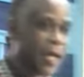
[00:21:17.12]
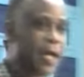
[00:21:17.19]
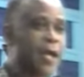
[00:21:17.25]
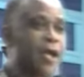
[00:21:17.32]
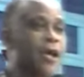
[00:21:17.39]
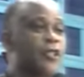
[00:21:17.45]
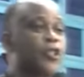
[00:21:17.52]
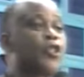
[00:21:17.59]

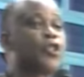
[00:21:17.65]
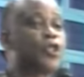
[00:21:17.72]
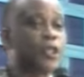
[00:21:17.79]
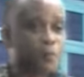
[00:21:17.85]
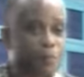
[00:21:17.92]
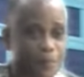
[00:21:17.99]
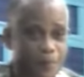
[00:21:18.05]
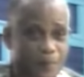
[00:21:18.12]
a
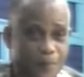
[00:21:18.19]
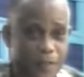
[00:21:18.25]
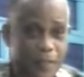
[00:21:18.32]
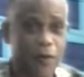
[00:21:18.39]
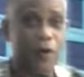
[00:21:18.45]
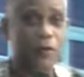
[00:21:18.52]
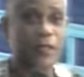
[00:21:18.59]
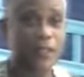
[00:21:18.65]
sheep you
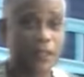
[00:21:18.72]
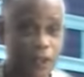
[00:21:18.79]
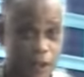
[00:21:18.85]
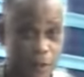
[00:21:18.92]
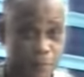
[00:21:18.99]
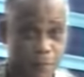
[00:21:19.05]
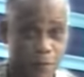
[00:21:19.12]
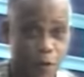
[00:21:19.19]
know, this
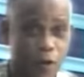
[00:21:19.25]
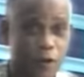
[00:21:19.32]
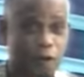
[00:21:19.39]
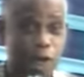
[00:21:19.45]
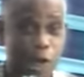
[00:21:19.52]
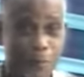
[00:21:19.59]
ship also